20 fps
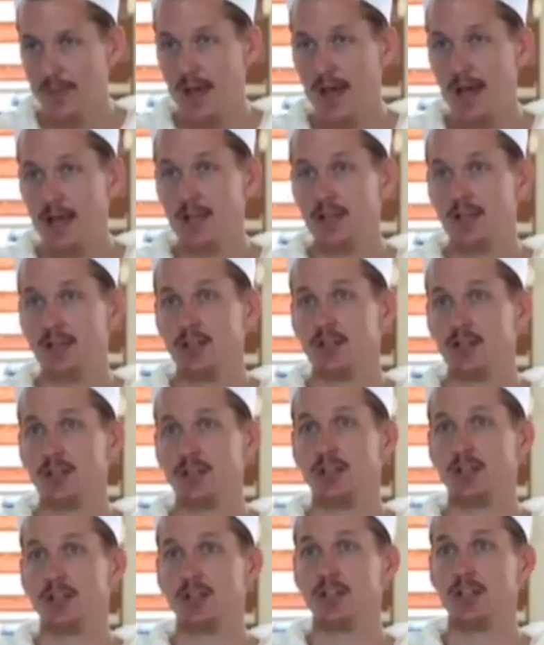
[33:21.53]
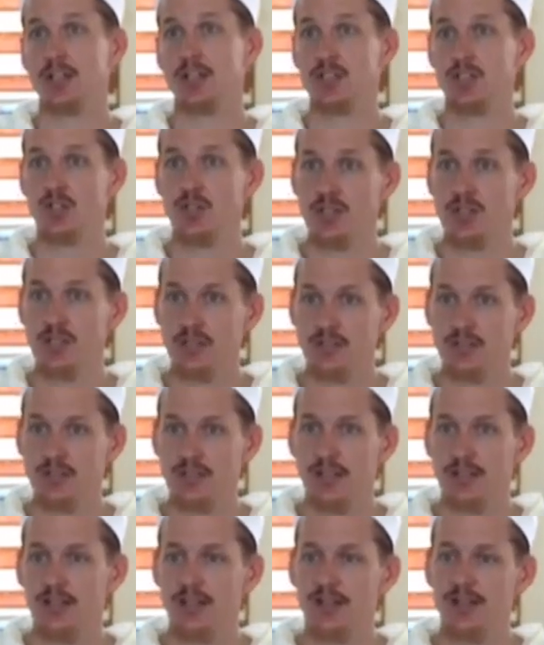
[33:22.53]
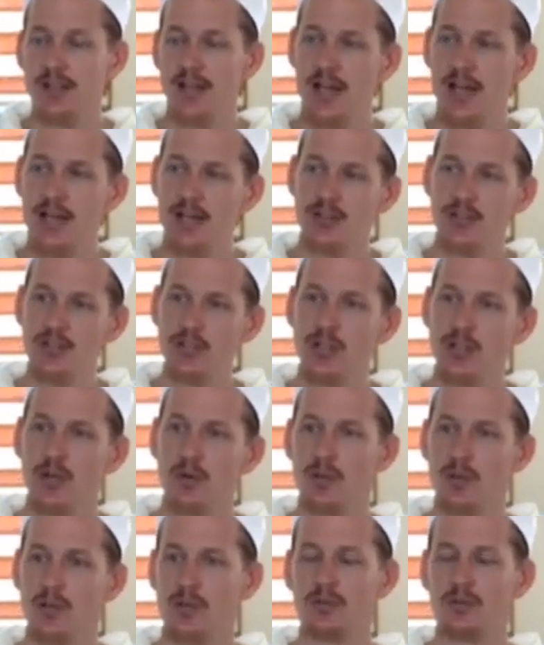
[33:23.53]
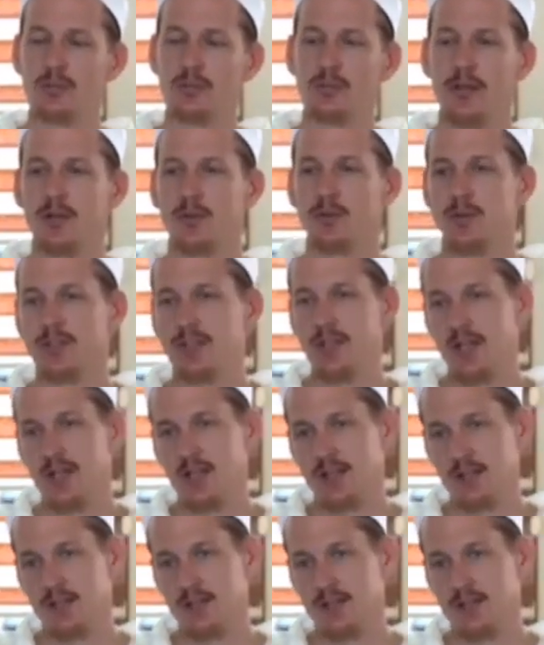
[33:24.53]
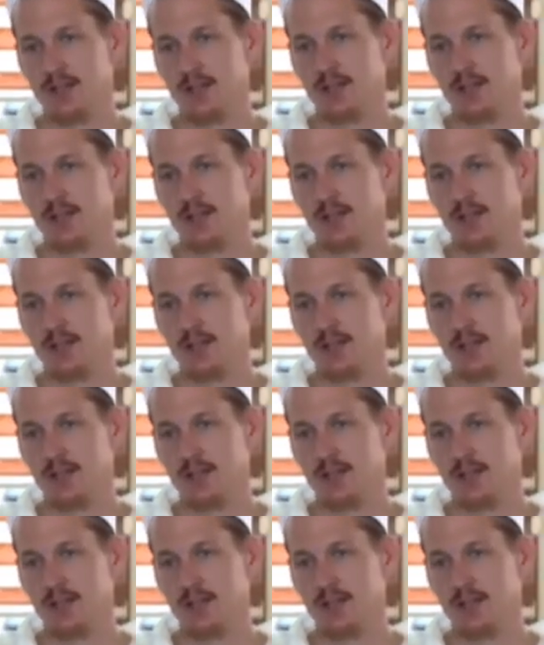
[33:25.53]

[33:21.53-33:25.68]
that is to the extent that they actually know Allah subhanahu wa ta'ala.